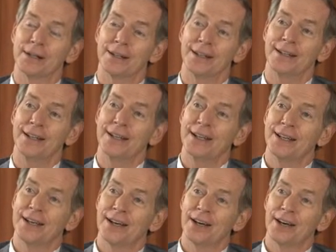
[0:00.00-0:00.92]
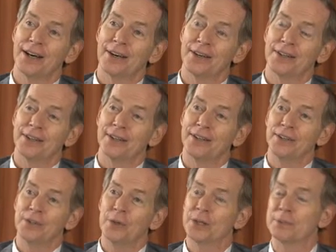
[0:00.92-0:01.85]
the
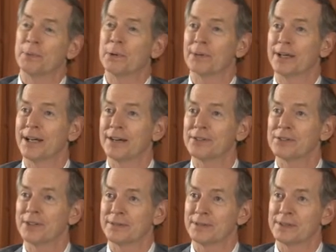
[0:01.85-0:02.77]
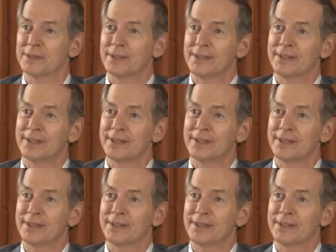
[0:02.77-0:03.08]
U.S. Public Health Service.